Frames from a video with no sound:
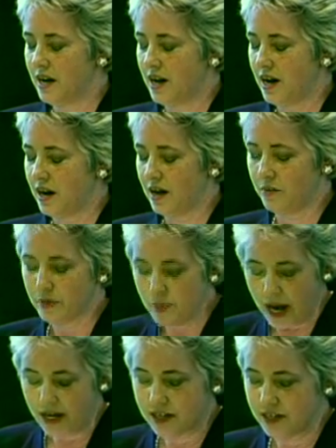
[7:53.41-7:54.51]
I'll be
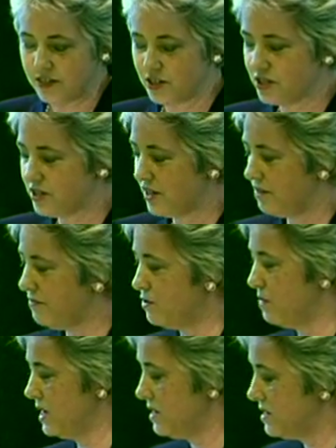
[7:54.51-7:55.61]
back in just a few
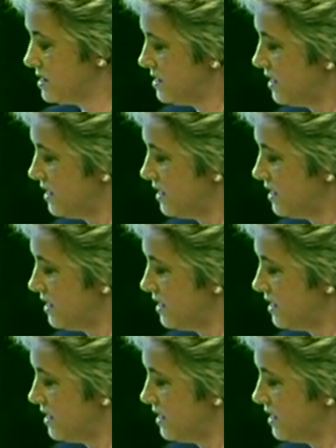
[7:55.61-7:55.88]
minutes